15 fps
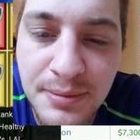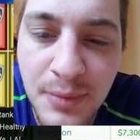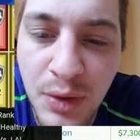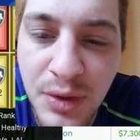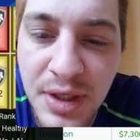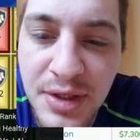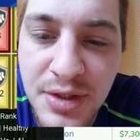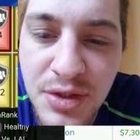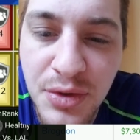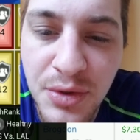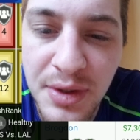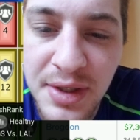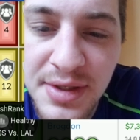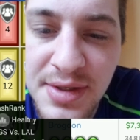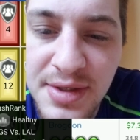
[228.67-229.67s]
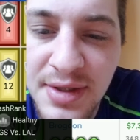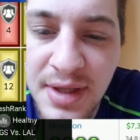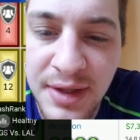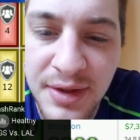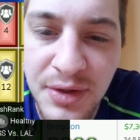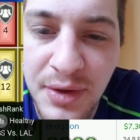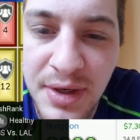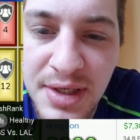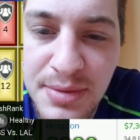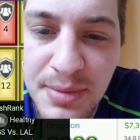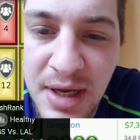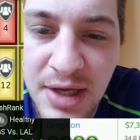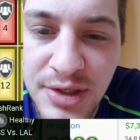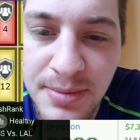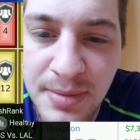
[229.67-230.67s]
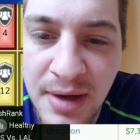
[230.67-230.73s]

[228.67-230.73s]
Marquise Chris, not the greatest matchup.